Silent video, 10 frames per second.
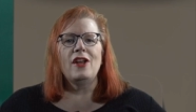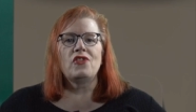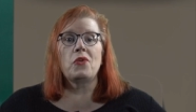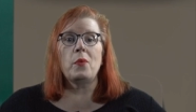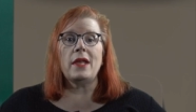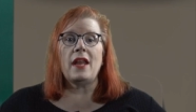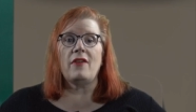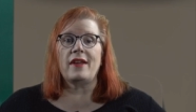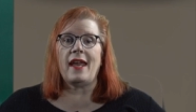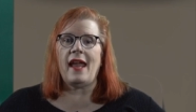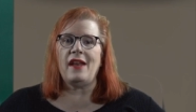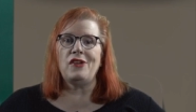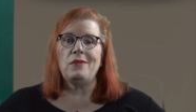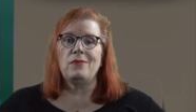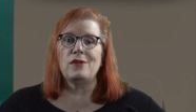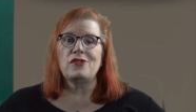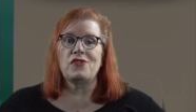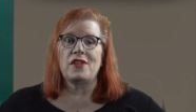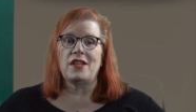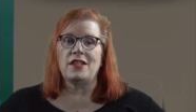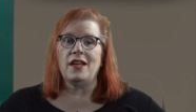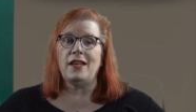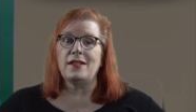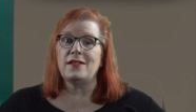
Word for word: so we can have a Canada versus the United